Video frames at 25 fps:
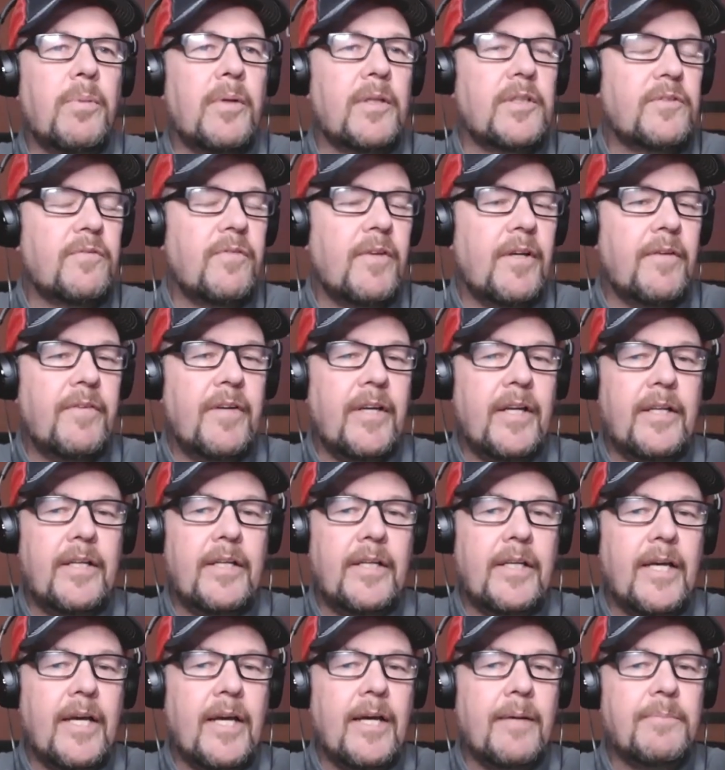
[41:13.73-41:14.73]
+5
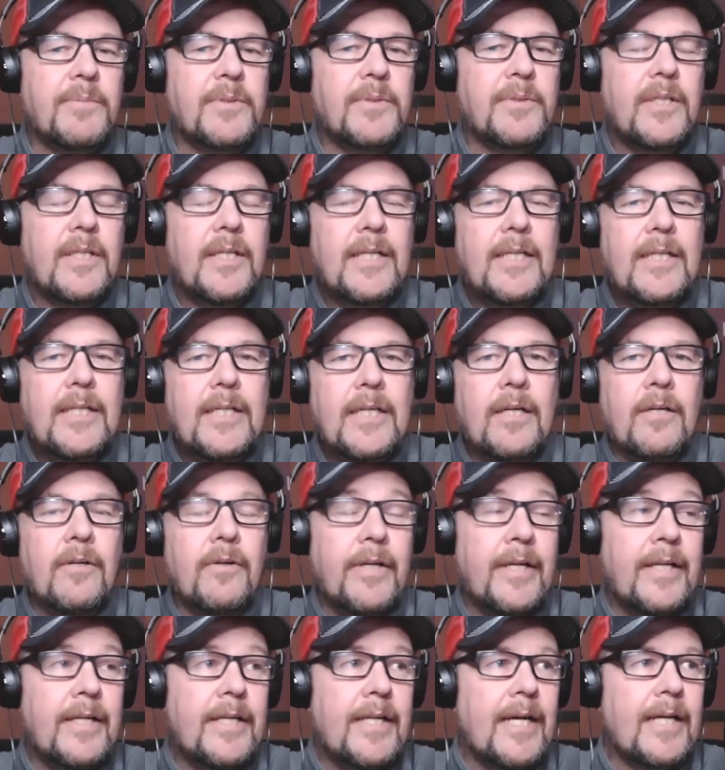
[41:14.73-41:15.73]
handicaps
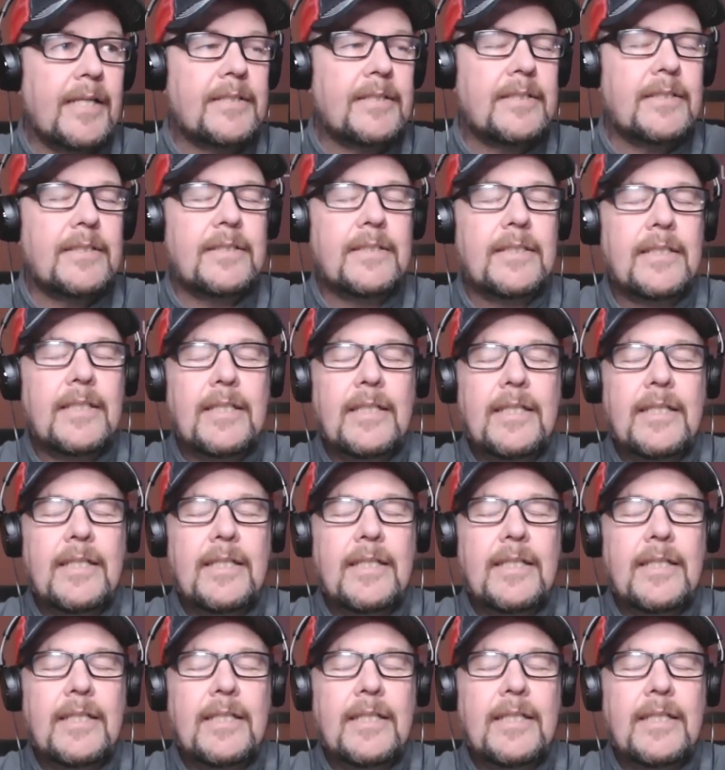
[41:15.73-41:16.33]
or indexes.